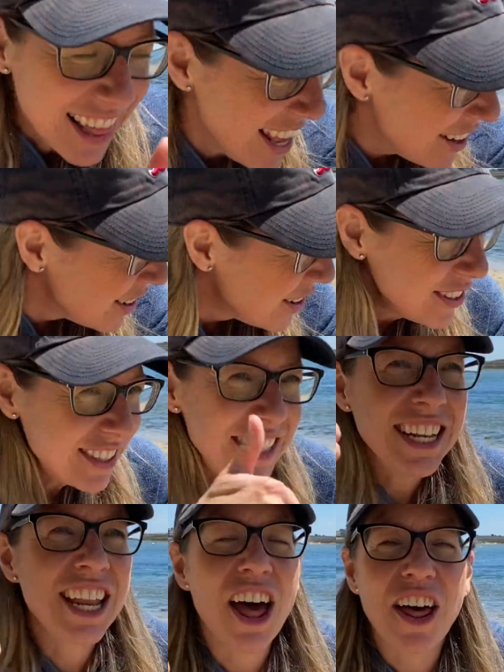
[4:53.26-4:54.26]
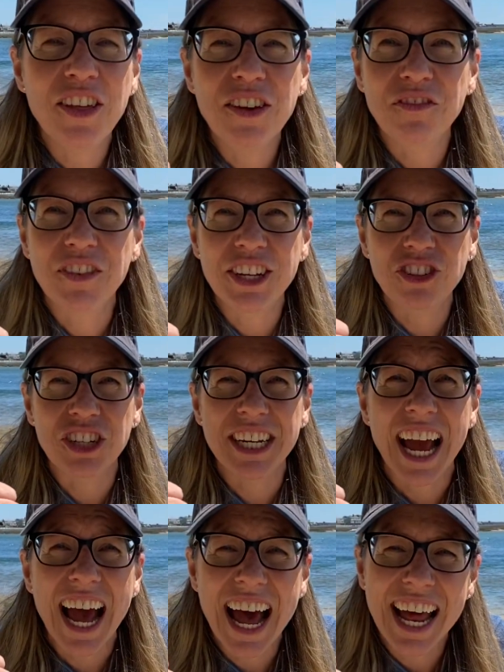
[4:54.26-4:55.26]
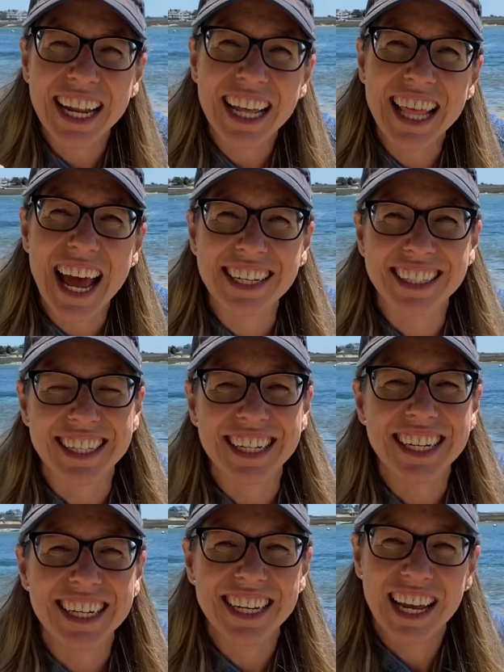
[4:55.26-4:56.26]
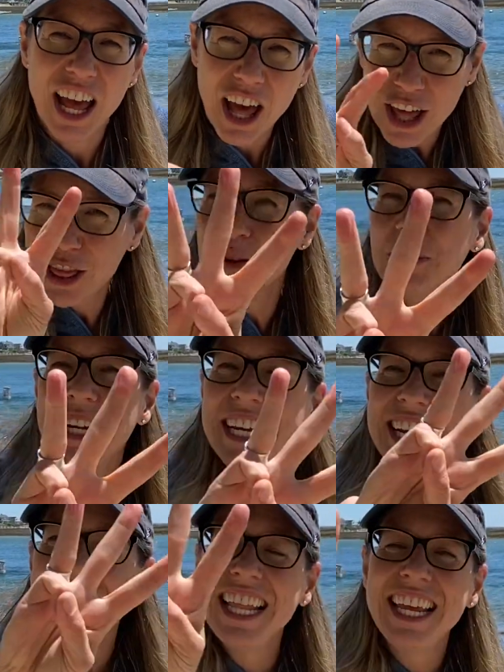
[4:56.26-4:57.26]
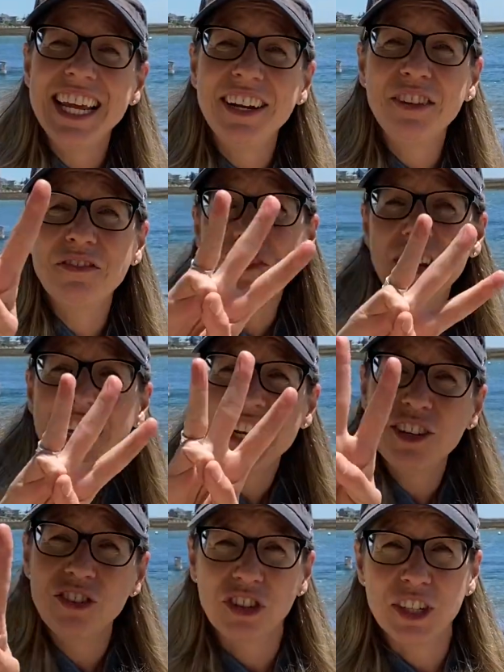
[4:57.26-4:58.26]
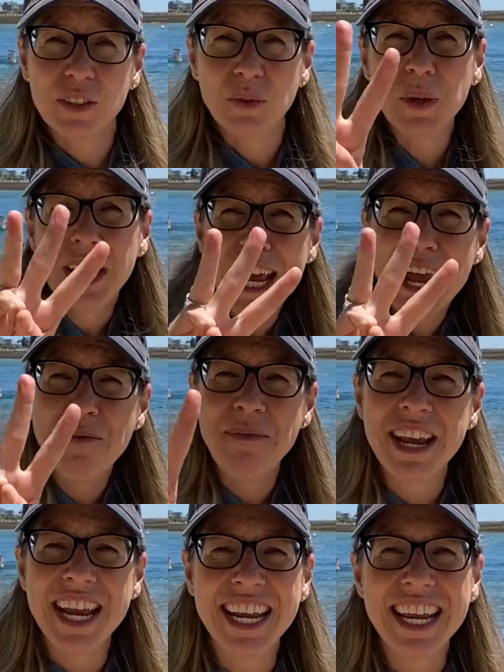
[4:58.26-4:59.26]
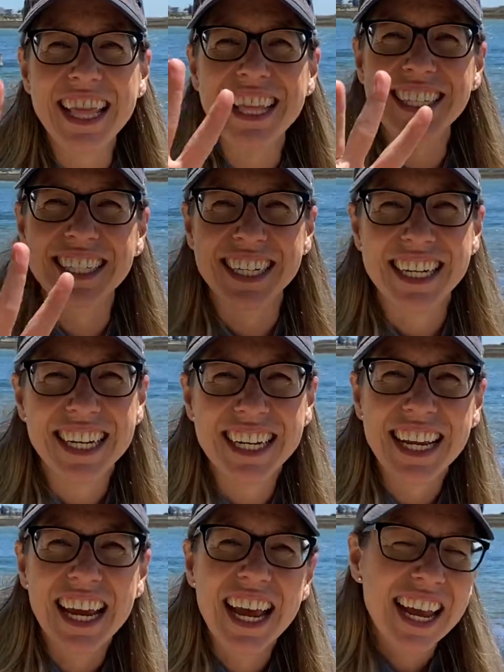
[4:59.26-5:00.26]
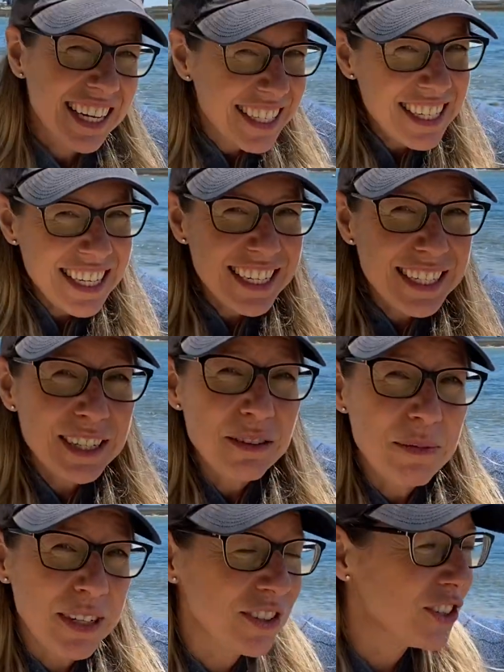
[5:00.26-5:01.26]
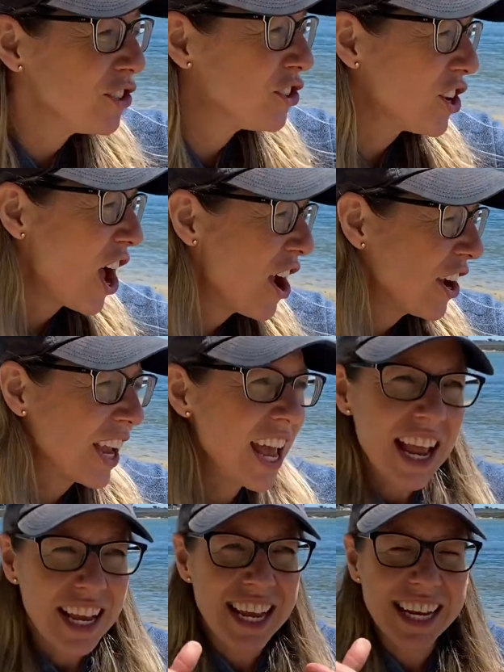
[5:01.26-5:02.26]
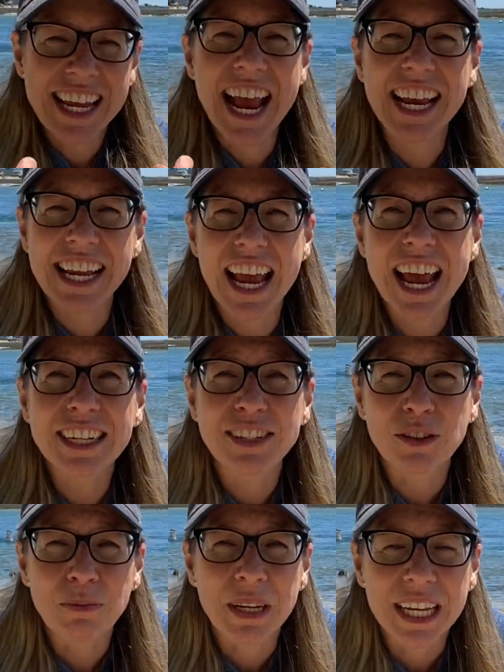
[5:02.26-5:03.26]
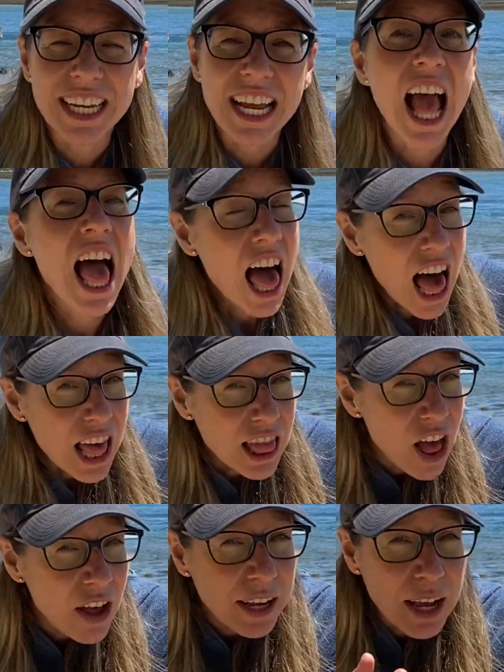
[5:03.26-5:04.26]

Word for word: There goes another fishy out of that sea. Three little fishy swimming in the sea. Teasing Mr. Shark, you can't catch me. Along